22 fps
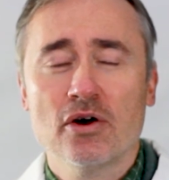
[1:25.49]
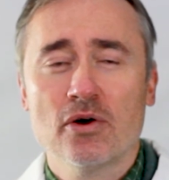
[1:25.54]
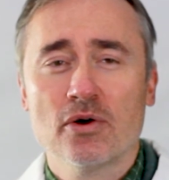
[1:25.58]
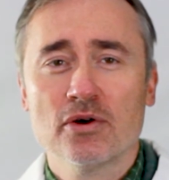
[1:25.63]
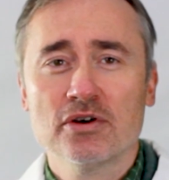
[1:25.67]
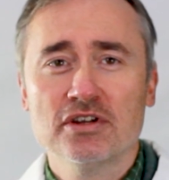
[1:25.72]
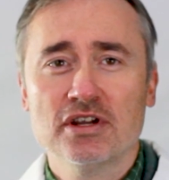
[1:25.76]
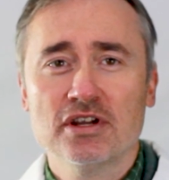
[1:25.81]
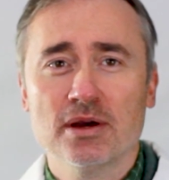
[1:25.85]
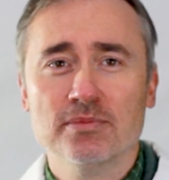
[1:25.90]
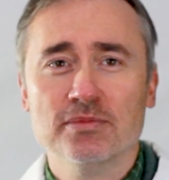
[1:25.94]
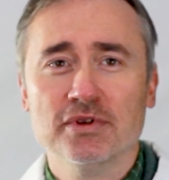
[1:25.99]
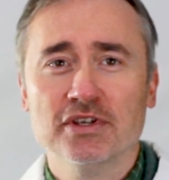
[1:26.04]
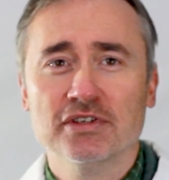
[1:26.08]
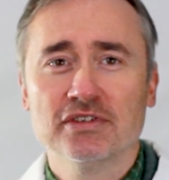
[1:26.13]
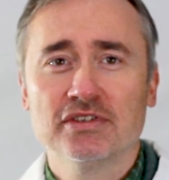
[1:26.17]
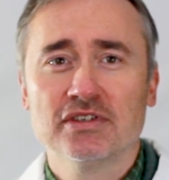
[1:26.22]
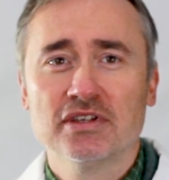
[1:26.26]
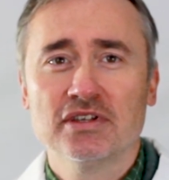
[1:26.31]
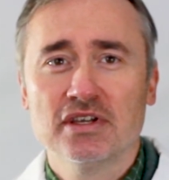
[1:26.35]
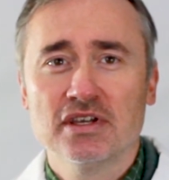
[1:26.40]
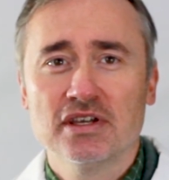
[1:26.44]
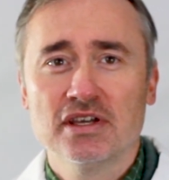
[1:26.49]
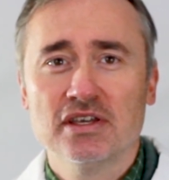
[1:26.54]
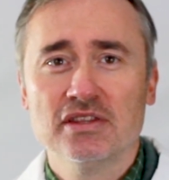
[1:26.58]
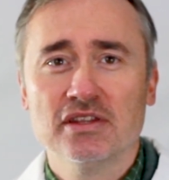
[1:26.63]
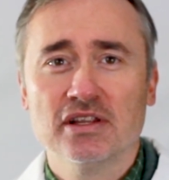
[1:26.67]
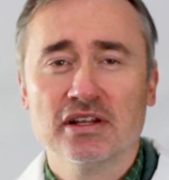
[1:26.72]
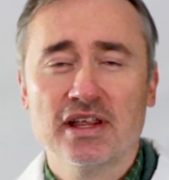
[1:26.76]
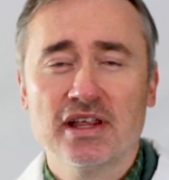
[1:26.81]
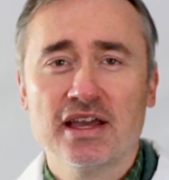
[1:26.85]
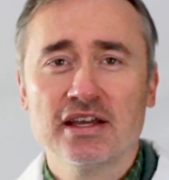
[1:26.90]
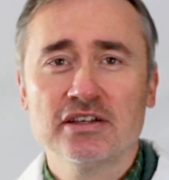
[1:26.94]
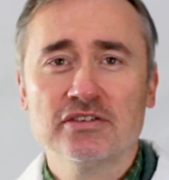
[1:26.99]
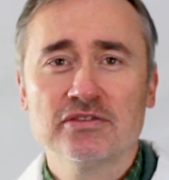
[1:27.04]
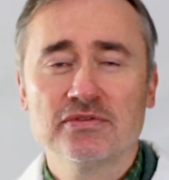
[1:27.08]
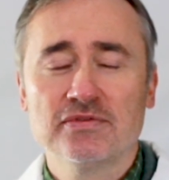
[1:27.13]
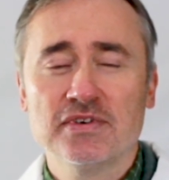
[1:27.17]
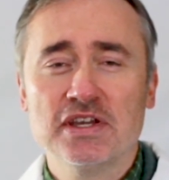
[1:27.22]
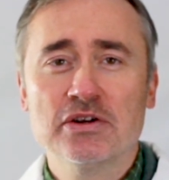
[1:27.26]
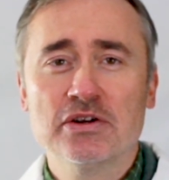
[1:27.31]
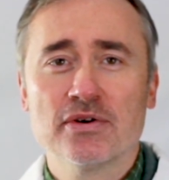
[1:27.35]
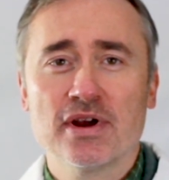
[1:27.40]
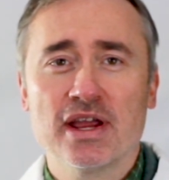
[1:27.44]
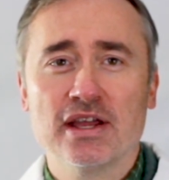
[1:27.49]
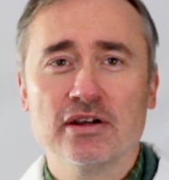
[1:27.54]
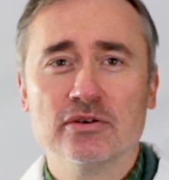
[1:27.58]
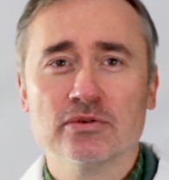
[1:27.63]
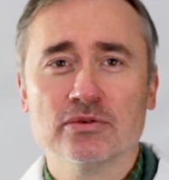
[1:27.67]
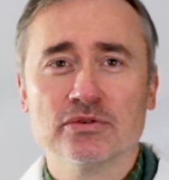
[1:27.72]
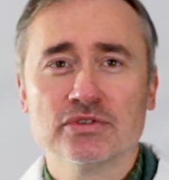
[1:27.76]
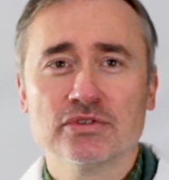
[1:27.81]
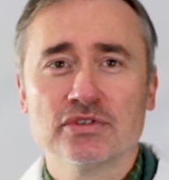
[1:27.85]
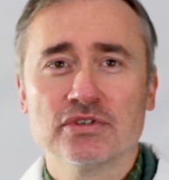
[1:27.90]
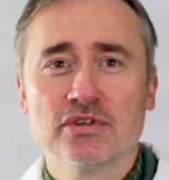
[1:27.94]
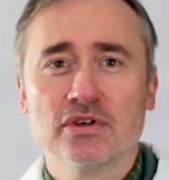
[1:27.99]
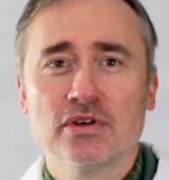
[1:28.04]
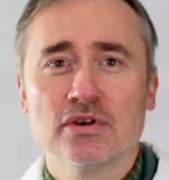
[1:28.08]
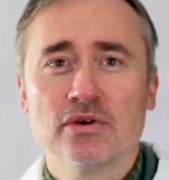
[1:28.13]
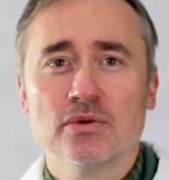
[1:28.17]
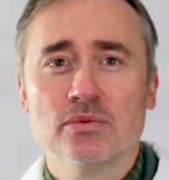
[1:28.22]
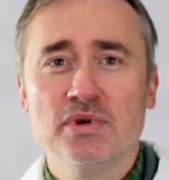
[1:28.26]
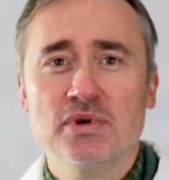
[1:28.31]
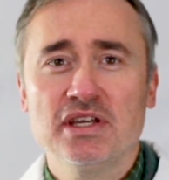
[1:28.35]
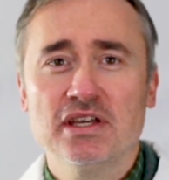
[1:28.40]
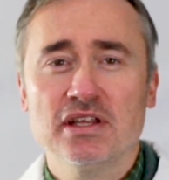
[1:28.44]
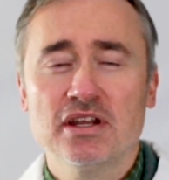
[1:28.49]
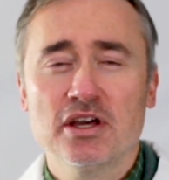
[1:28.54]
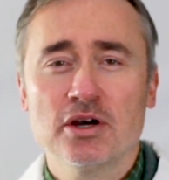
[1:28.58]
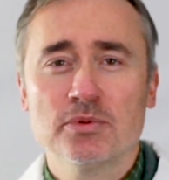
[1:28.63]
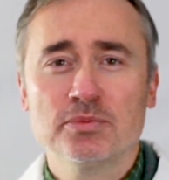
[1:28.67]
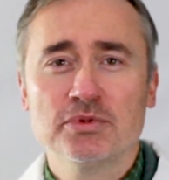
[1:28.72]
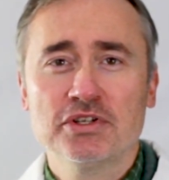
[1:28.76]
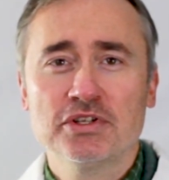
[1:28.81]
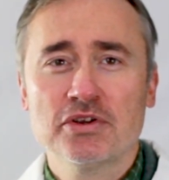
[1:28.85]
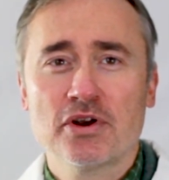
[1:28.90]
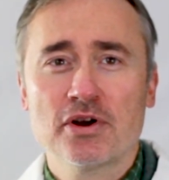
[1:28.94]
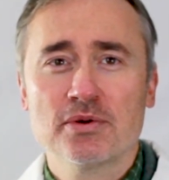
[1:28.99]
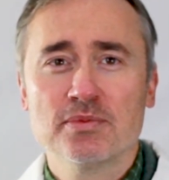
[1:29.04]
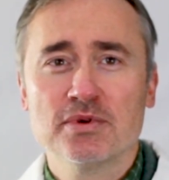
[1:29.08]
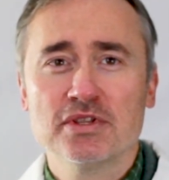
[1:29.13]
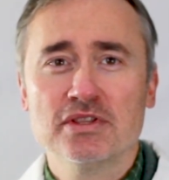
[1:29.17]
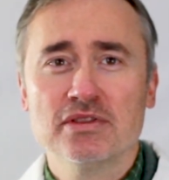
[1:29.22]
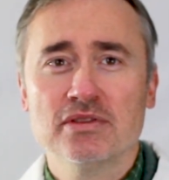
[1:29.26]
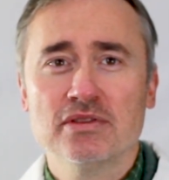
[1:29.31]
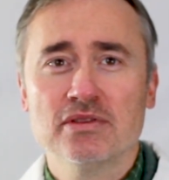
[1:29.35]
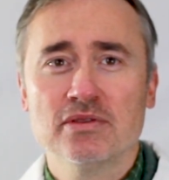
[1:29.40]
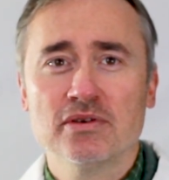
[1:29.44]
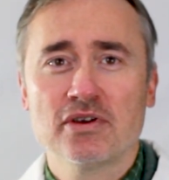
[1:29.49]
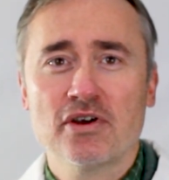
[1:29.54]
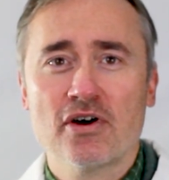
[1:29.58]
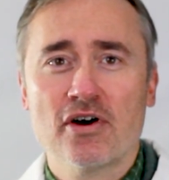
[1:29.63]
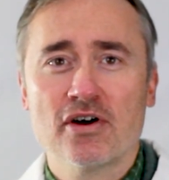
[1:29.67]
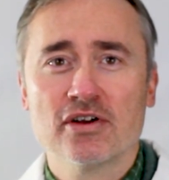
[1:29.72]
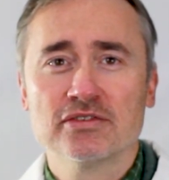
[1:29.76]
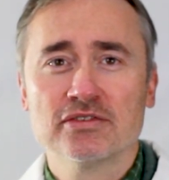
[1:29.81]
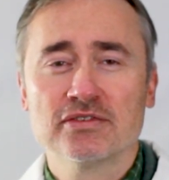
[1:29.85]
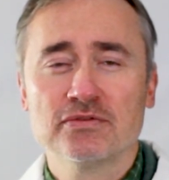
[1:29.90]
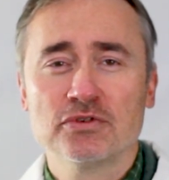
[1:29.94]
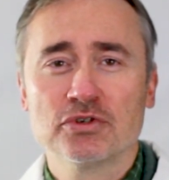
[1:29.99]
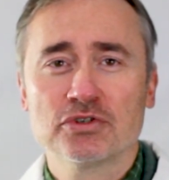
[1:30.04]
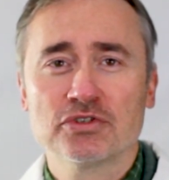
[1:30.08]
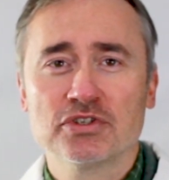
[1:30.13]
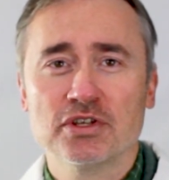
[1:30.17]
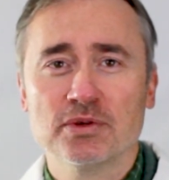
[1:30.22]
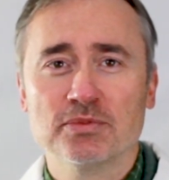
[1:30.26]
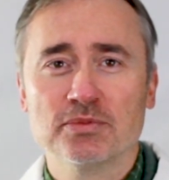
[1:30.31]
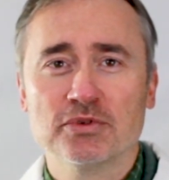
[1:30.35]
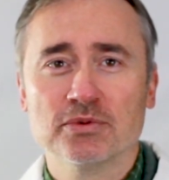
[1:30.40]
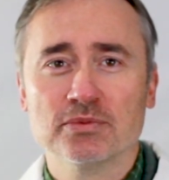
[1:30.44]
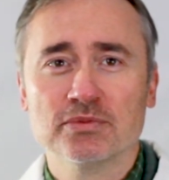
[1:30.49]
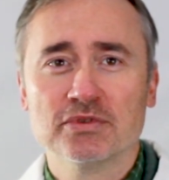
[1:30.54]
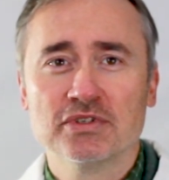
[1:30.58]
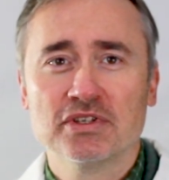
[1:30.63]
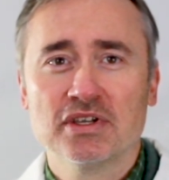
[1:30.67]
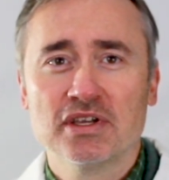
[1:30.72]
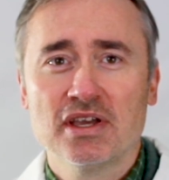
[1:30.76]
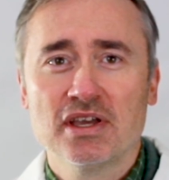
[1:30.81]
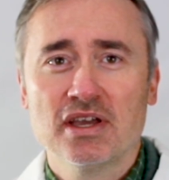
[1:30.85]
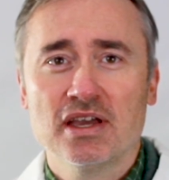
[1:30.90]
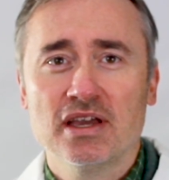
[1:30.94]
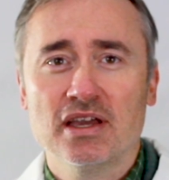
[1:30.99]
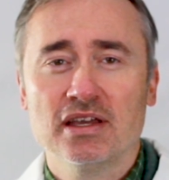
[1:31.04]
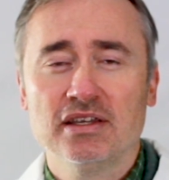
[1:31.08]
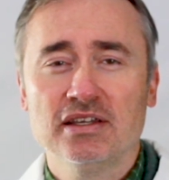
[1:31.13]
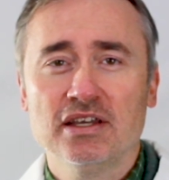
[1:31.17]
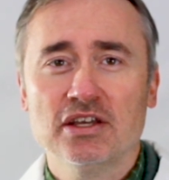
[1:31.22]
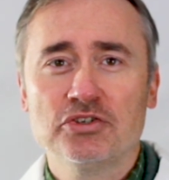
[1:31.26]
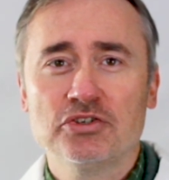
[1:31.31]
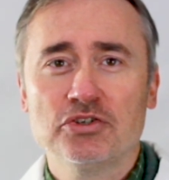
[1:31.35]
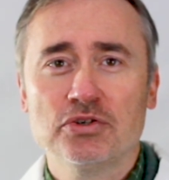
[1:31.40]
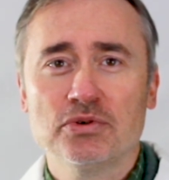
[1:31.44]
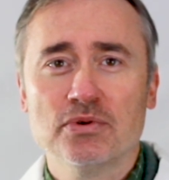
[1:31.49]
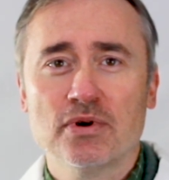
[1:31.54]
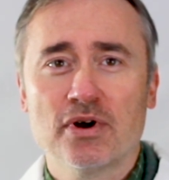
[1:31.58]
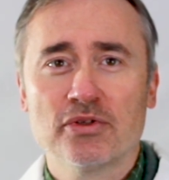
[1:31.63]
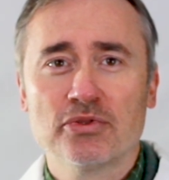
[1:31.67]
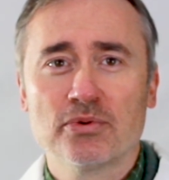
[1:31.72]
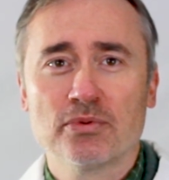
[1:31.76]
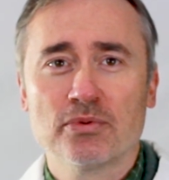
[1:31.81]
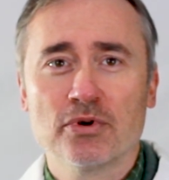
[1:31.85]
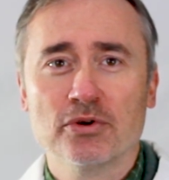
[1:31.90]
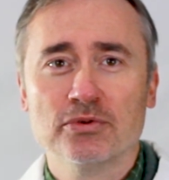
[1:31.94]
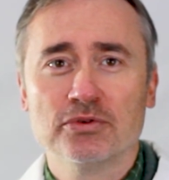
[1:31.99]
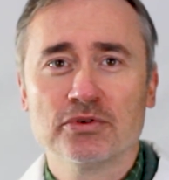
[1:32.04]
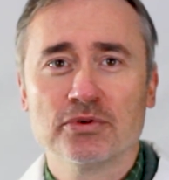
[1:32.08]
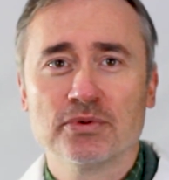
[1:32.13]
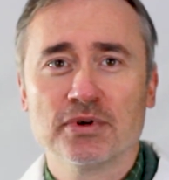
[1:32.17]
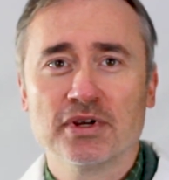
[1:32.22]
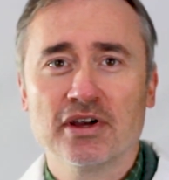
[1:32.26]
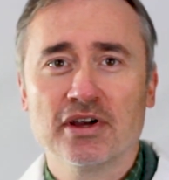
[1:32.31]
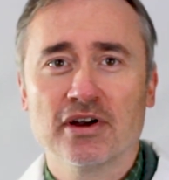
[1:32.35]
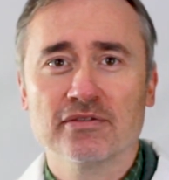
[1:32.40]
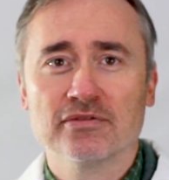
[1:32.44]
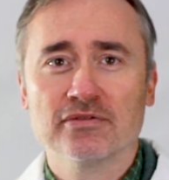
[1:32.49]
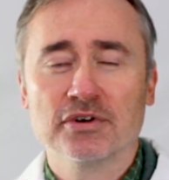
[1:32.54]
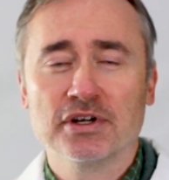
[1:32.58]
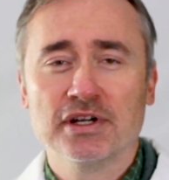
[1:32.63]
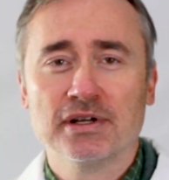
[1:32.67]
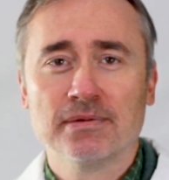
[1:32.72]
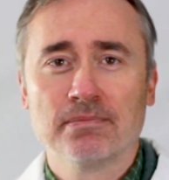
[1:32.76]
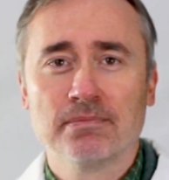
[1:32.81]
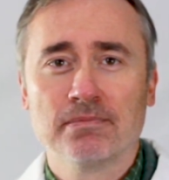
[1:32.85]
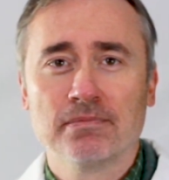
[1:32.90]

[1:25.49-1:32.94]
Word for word: or numbness in the legs, feet, or ankles, we can help determine the cause of your symptoms and get you on the road to recovery.